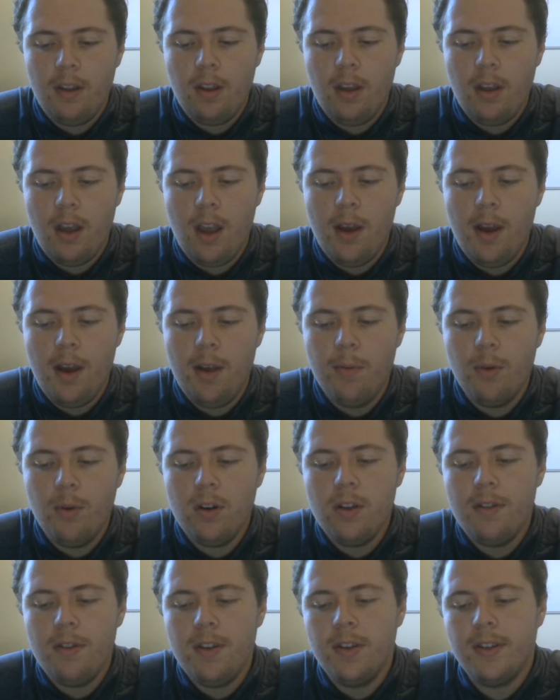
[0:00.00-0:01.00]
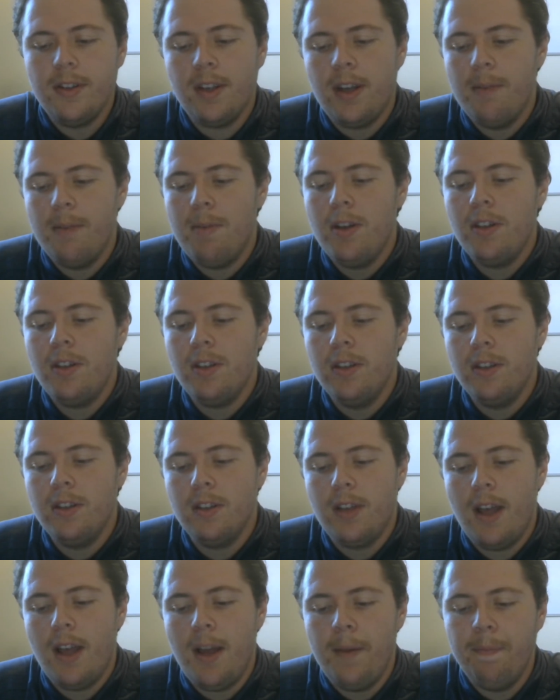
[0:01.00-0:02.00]
And one of the things, like I mentioned, is
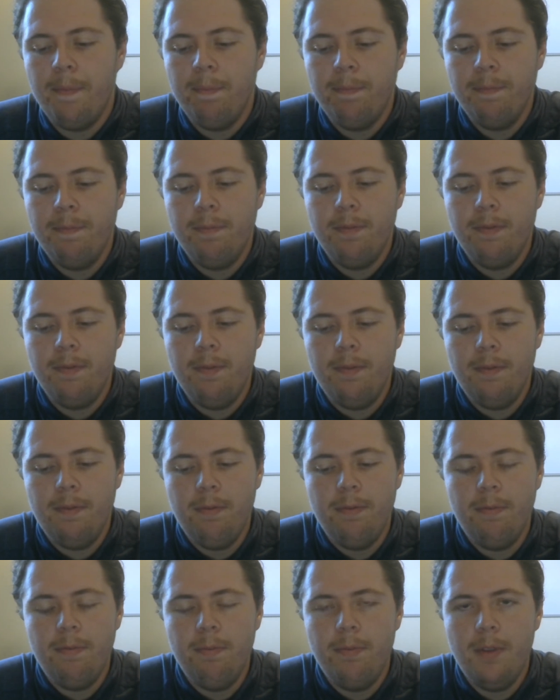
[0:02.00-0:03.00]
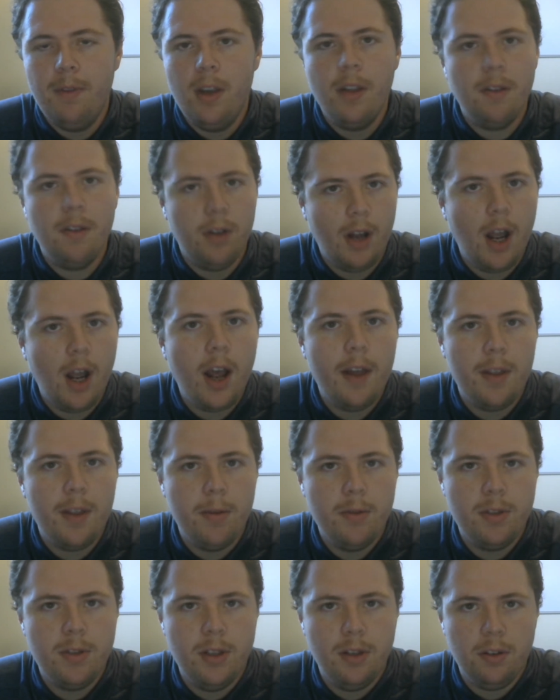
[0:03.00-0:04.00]
that the other guy that
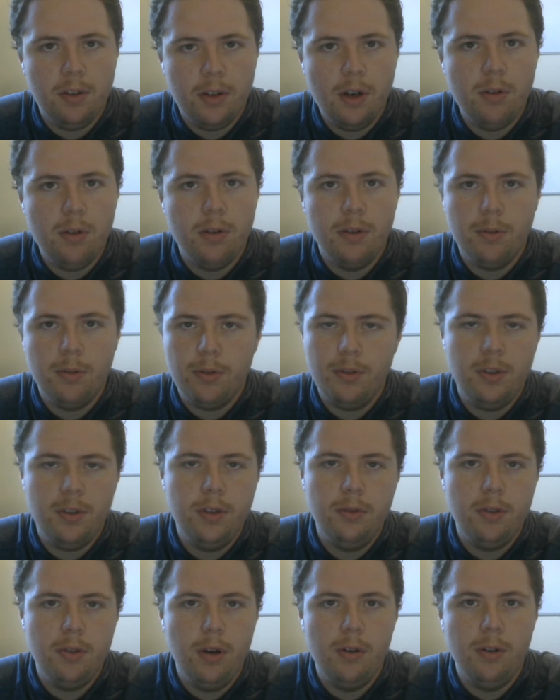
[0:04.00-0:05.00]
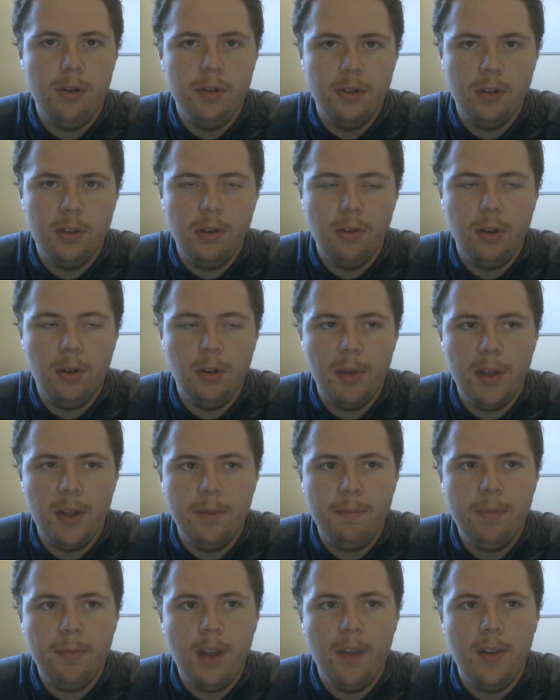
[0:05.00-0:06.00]
was the other coder, there was only 2 coders, including me,
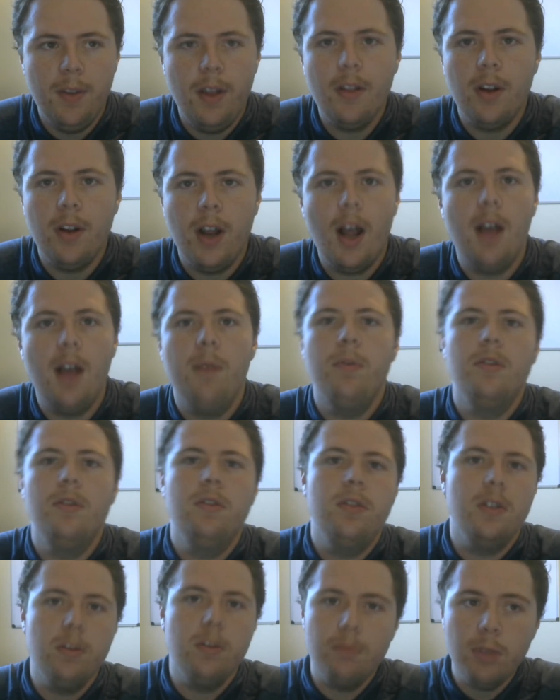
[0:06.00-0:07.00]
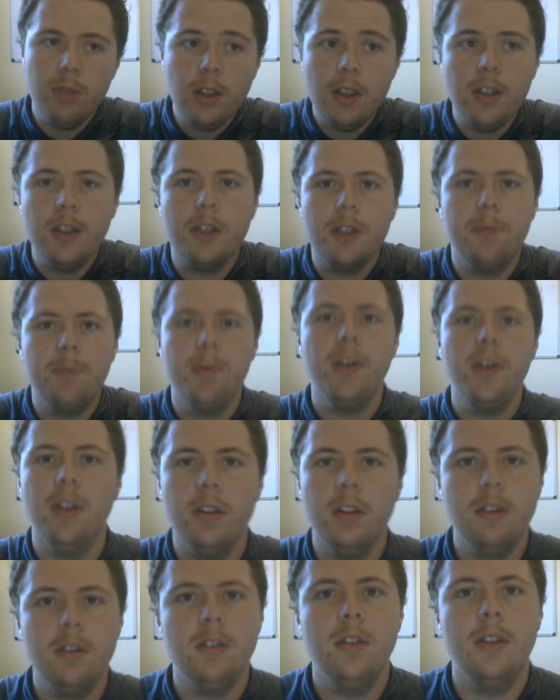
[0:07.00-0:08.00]
and the other guy was just really
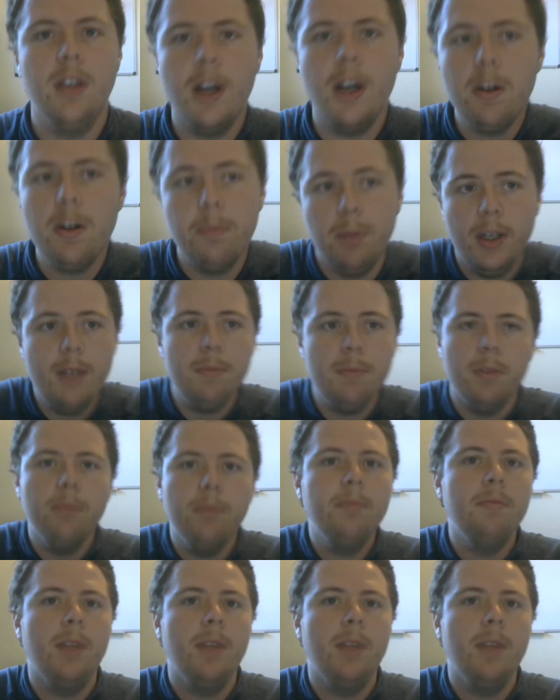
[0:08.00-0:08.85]
inexperienced. And I don't blame him.